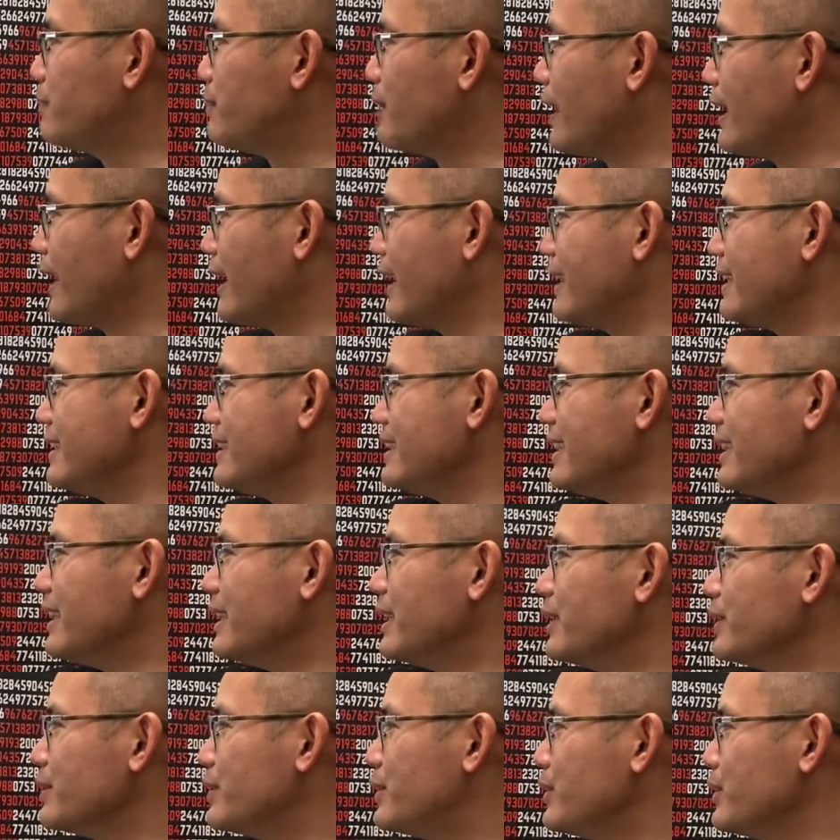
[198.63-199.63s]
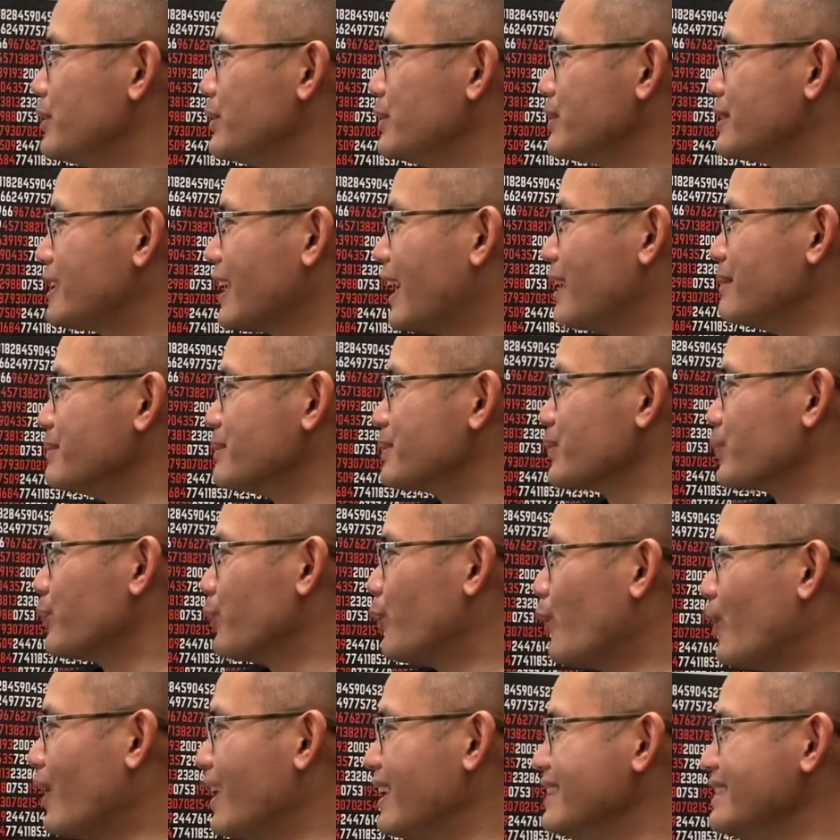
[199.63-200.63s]
by 2 times
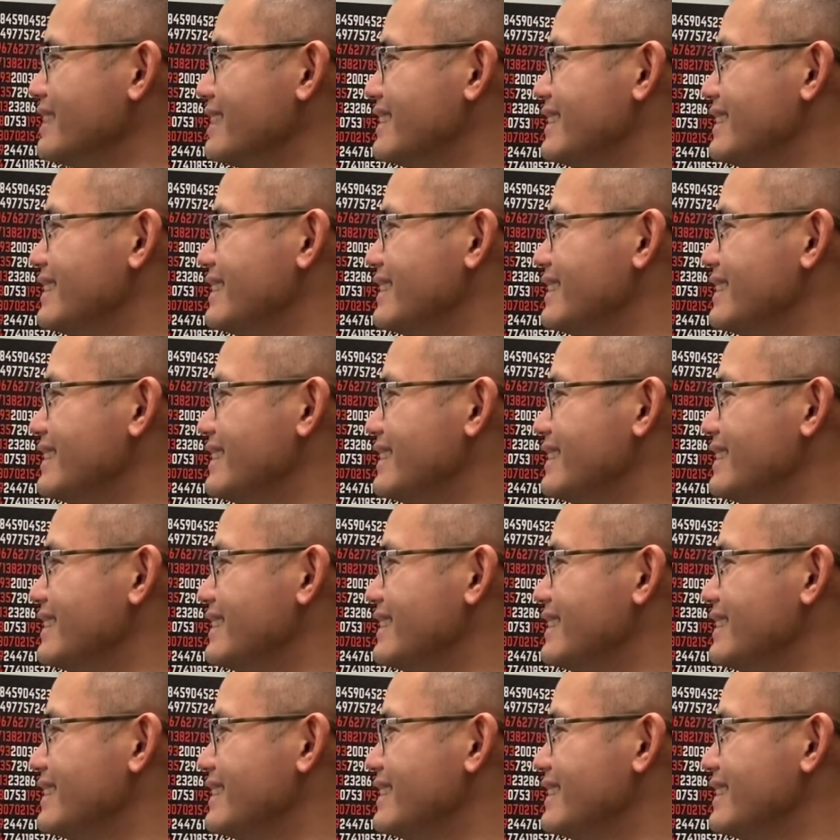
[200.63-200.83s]
1,